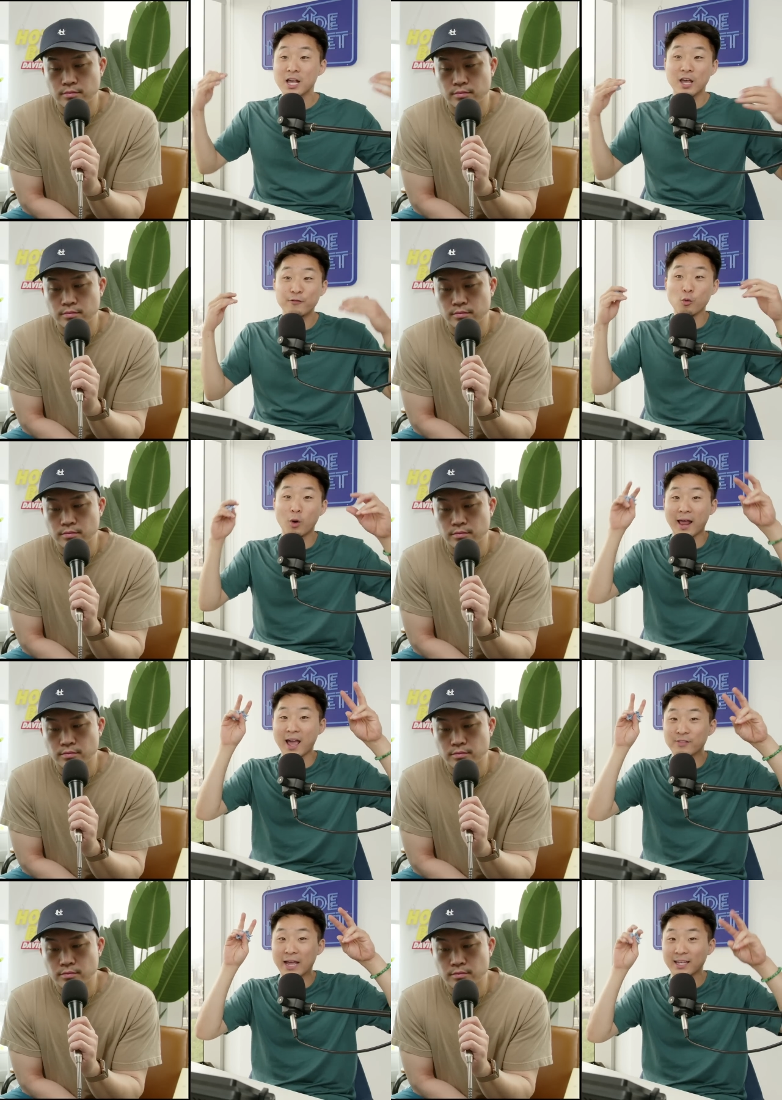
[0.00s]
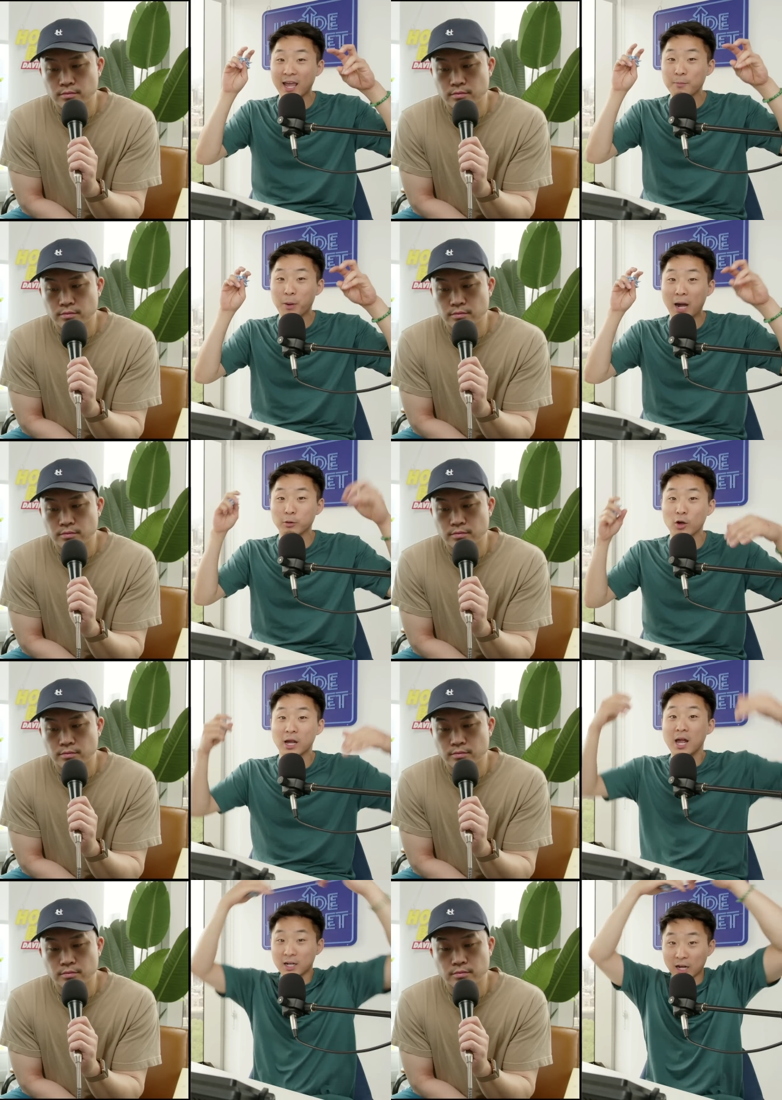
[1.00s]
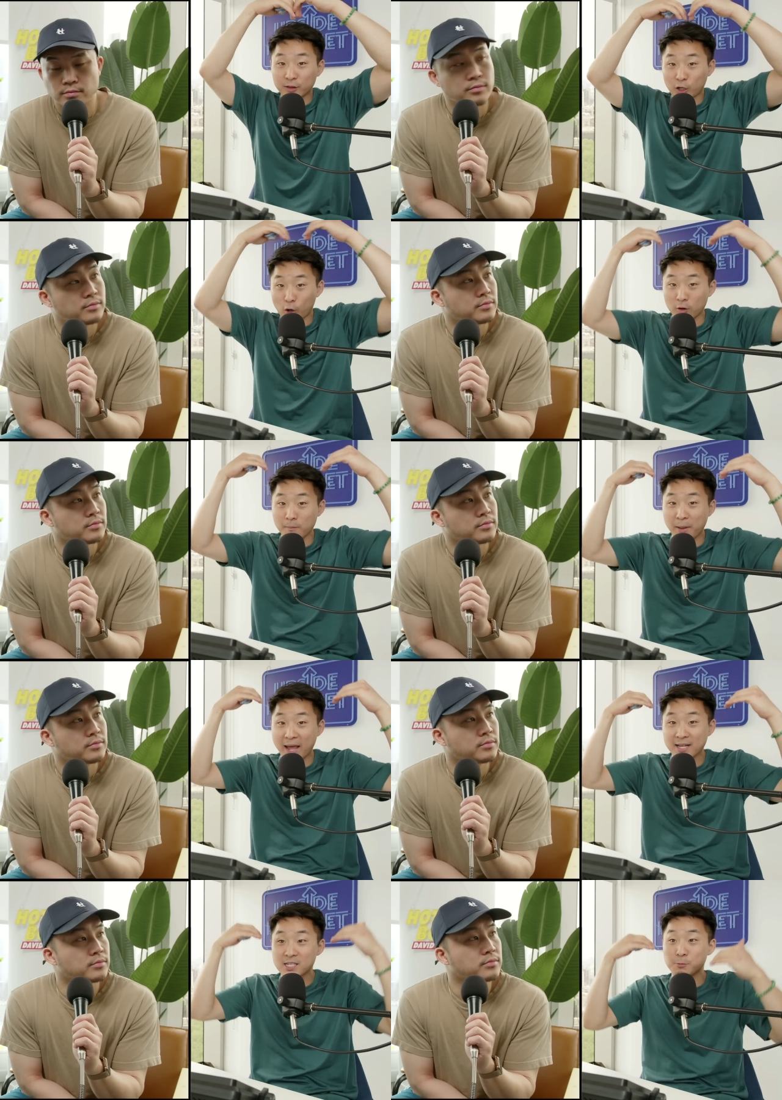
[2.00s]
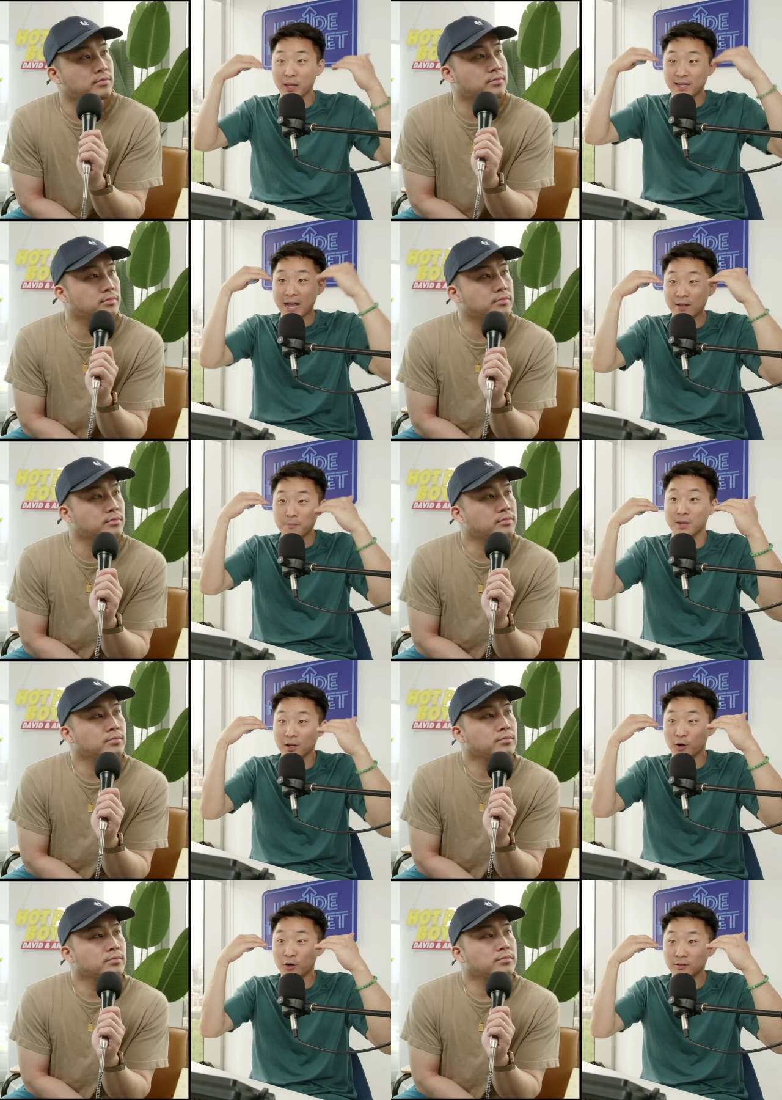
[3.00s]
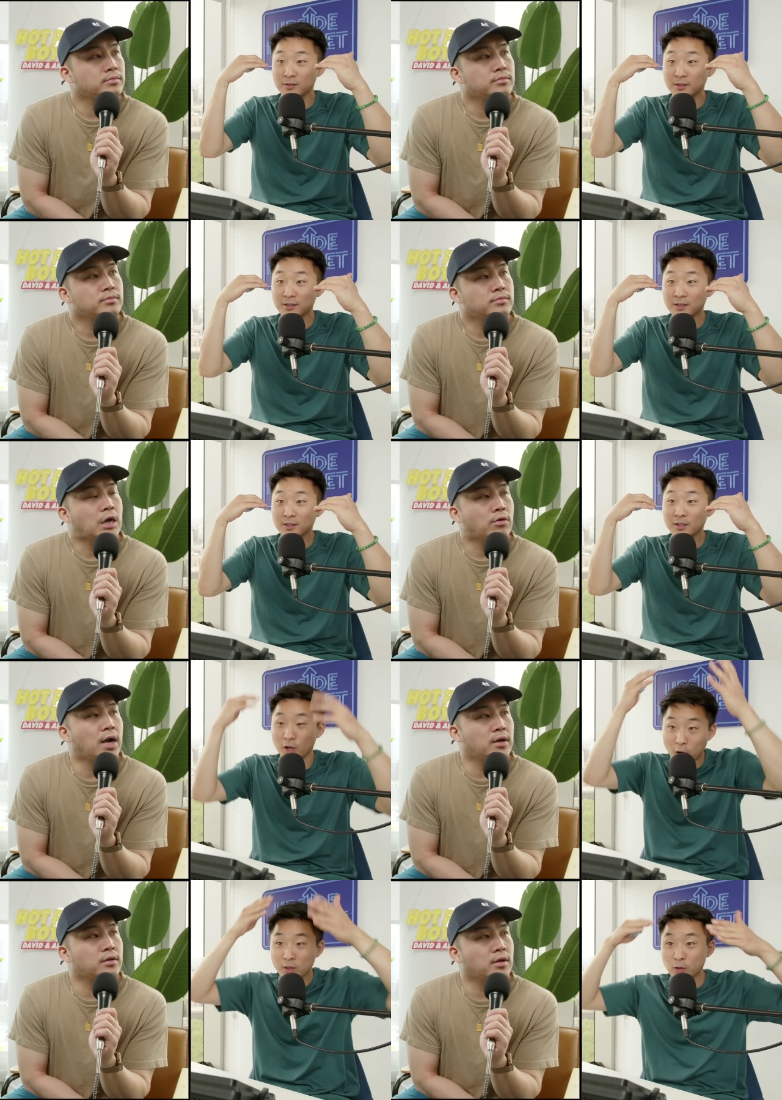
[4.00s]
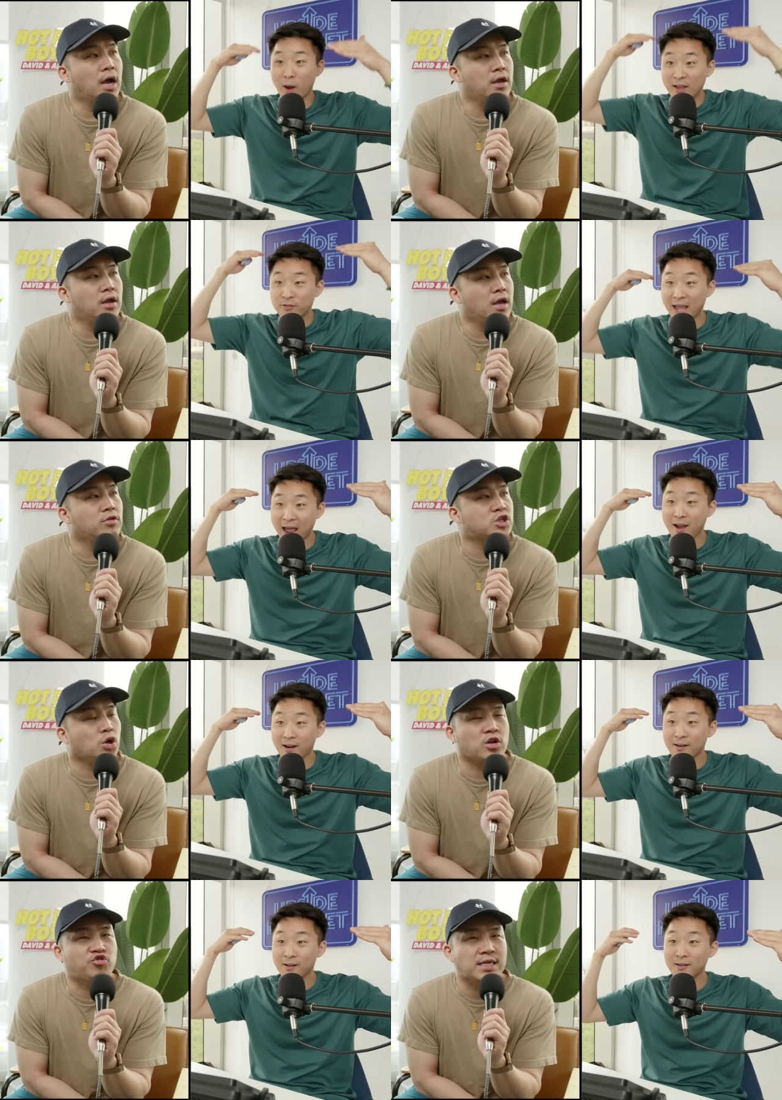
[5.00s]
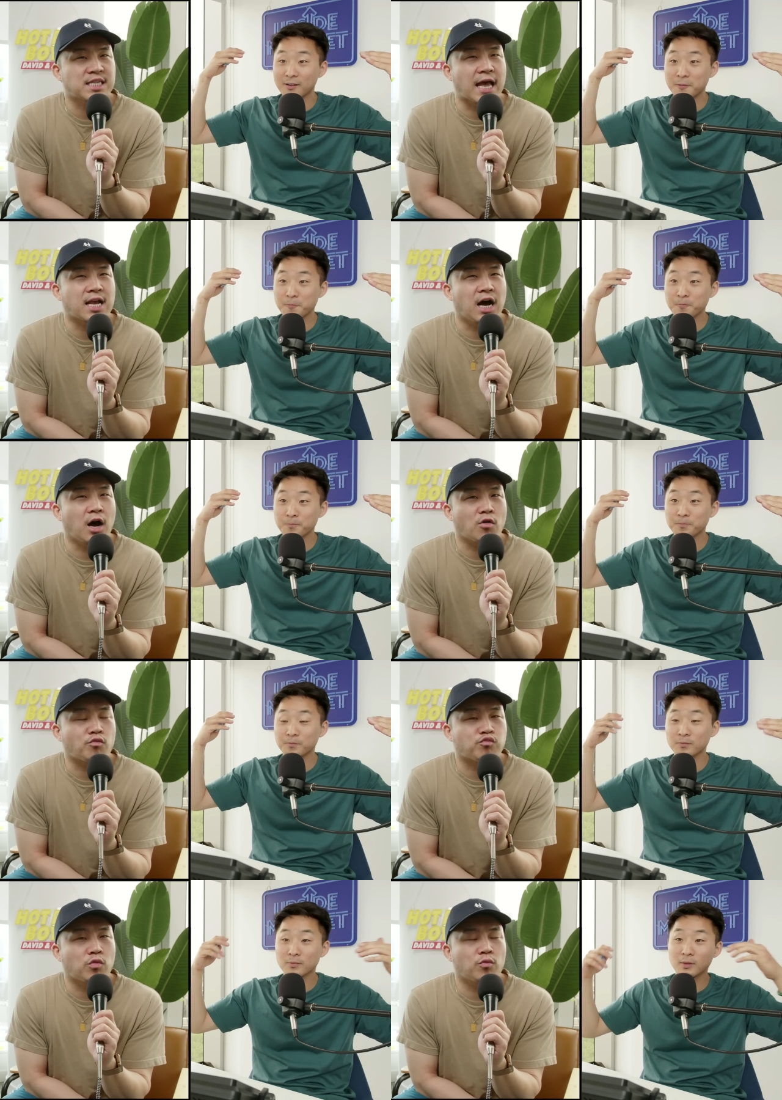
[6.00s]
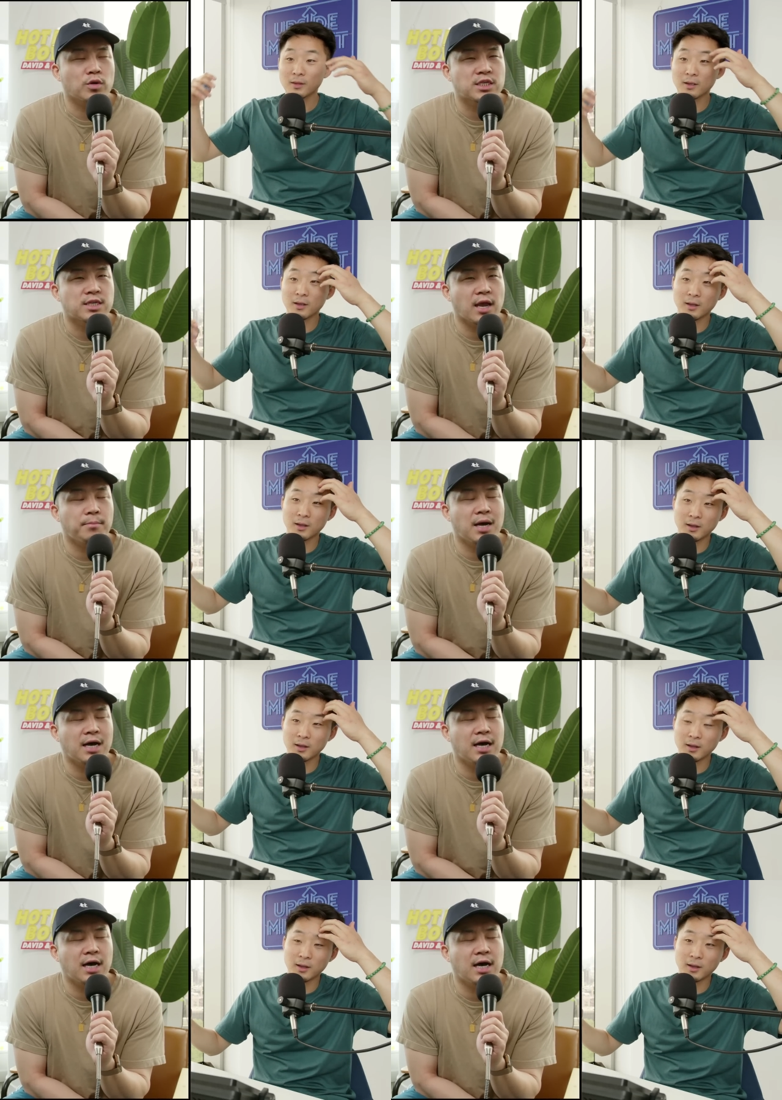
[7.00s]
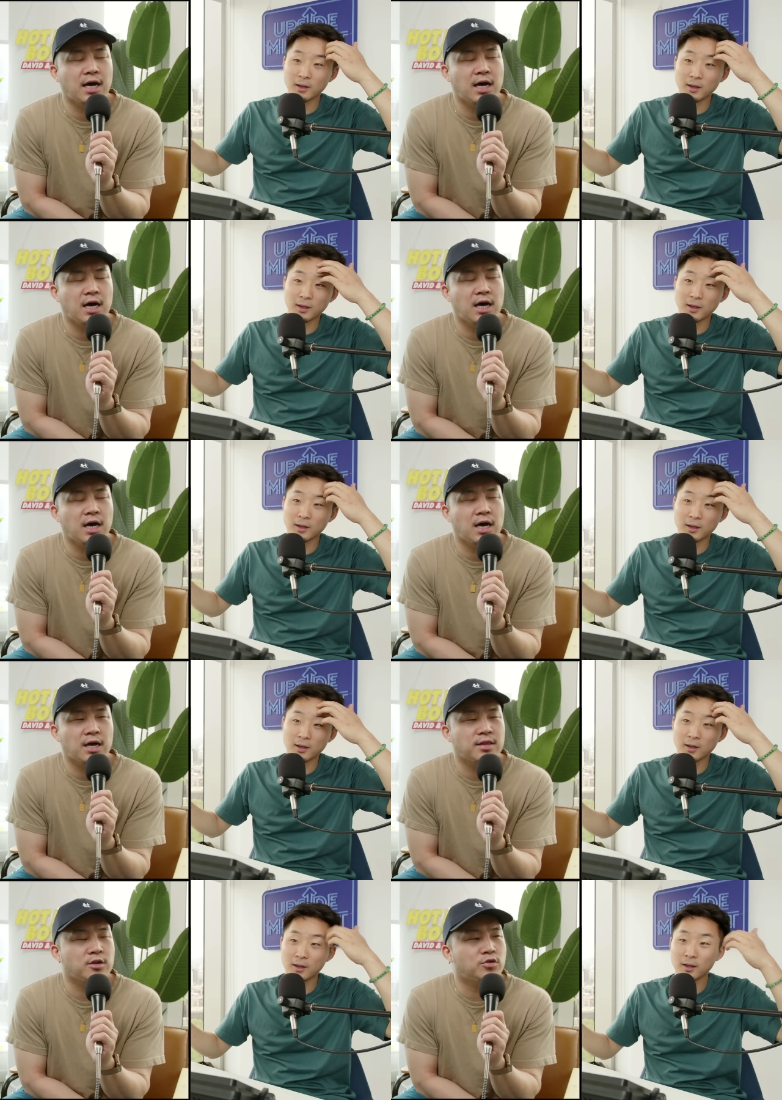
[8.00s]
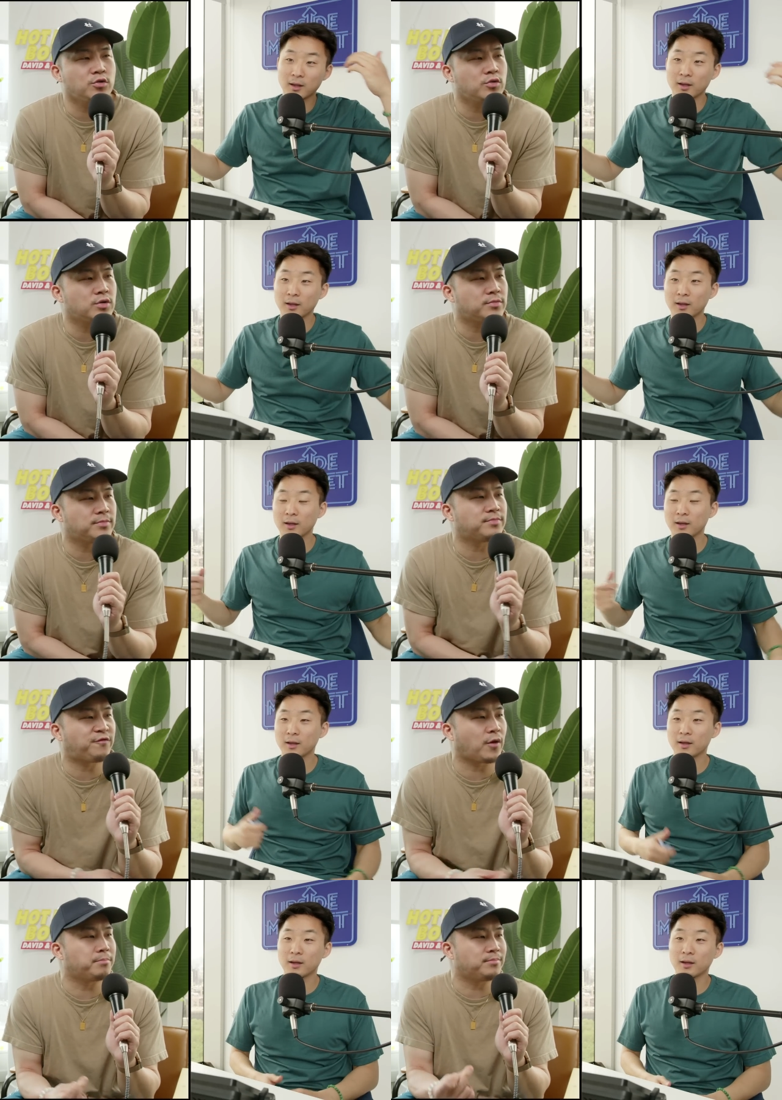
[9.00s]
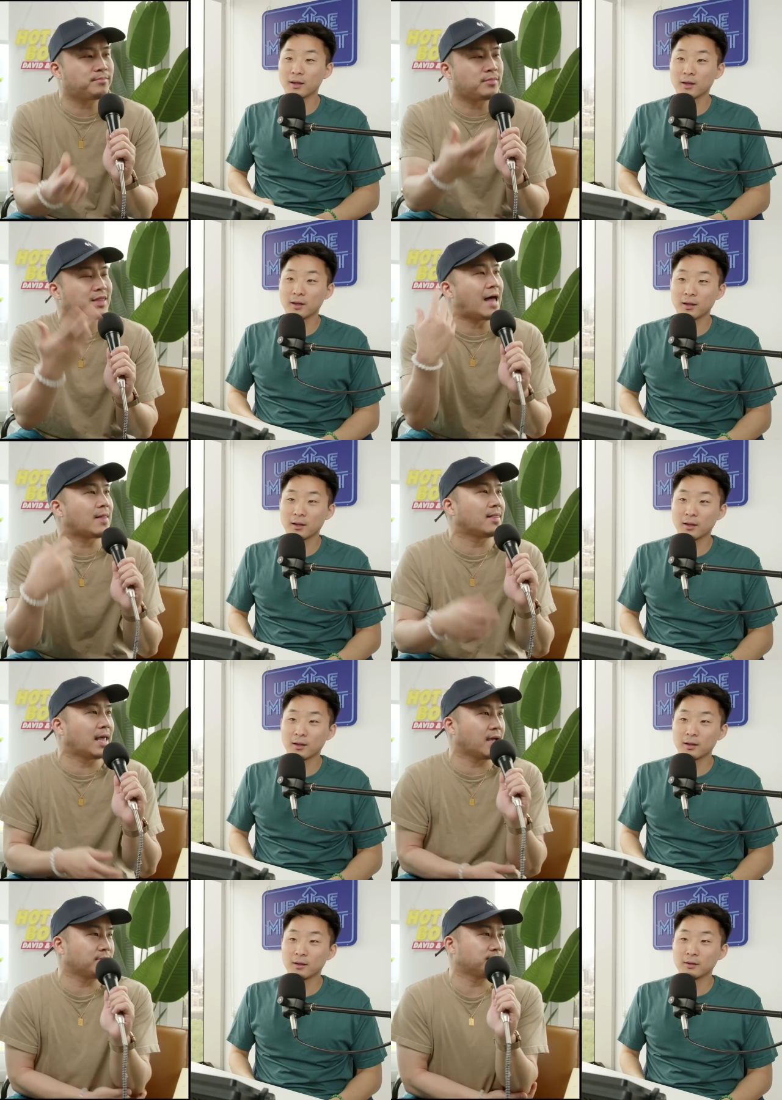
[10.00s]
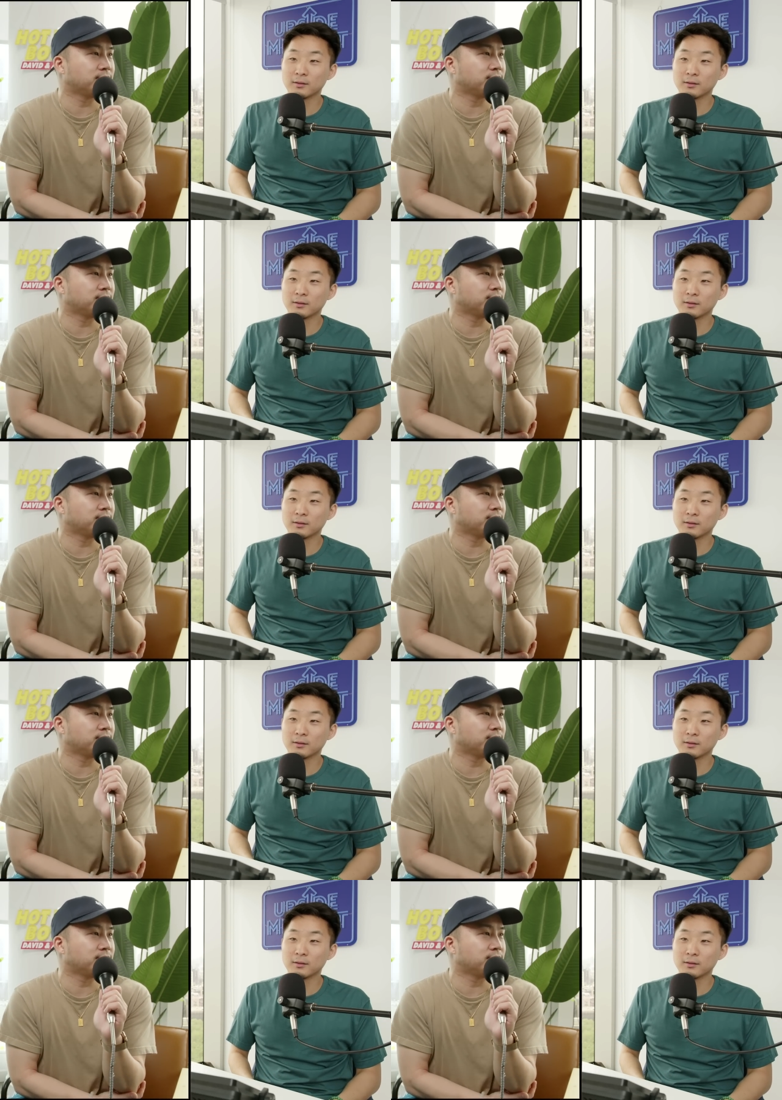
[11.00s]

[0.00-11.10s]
Speaker 1: if you want to have that K-pop look, got the curtain bang split down the middle, Right. You know, with the wavy and, and sort of
Speaker 2: dressed like uh, what's his name? Uh, the dude from La La Land.